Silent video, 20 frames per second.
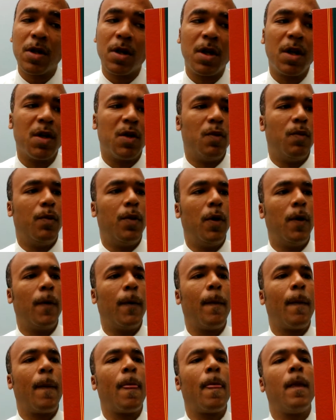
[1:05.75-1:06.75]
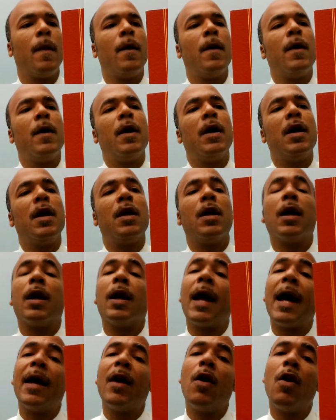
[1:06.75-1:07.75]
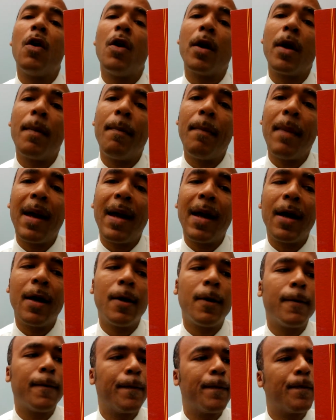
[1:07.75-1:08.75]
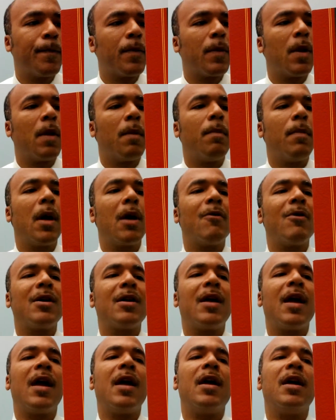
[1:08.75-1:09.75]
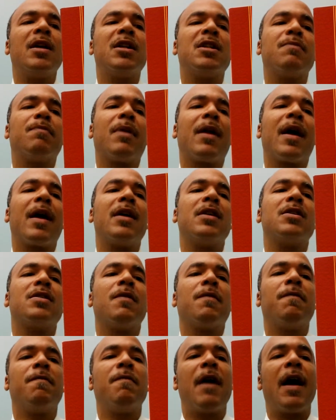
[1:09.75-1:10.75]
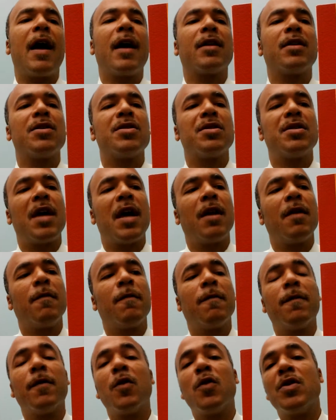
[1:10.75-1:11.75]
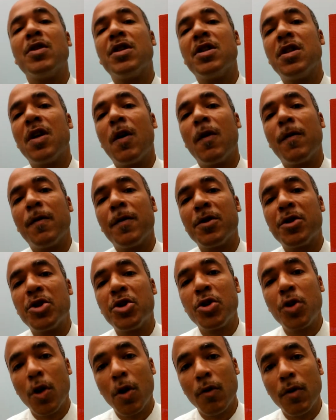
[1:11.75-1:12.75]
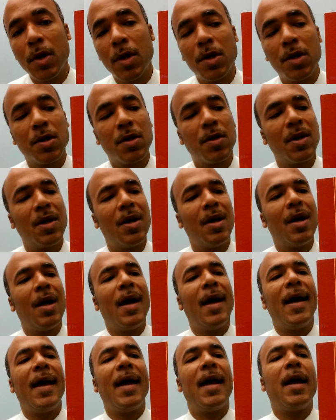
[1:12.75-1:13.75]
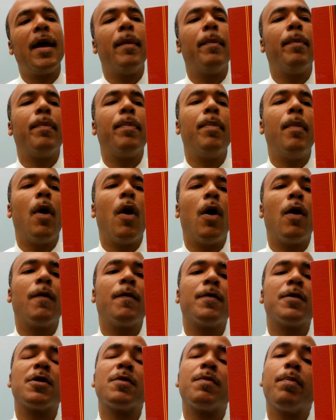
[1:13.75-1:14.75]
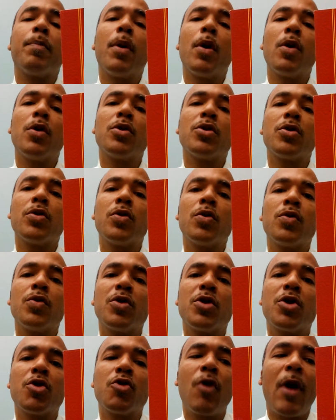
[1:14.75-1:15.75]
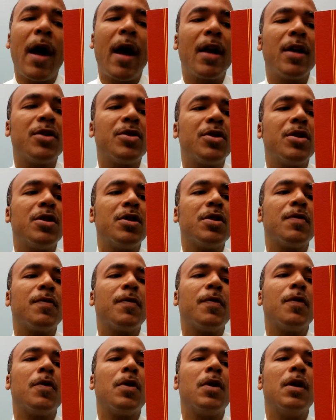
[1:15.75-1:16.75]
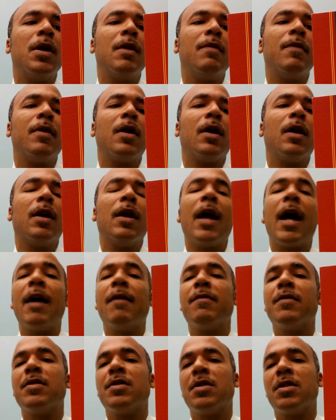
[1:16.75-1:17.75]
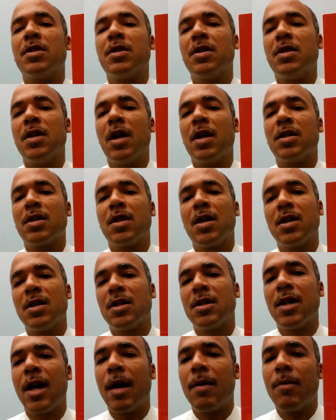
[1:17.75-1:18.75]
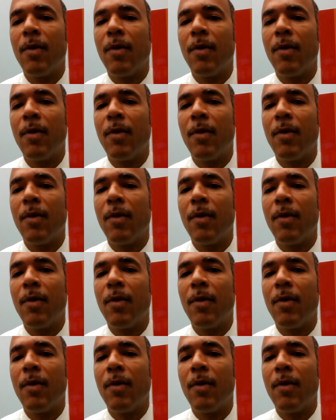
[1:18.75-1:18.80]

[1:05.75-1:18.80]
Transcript: of this book. In a lighthearted manner, Mary Kay explains the factors that influence self-assurance and offers personal strategies for living a life of success. Let's stop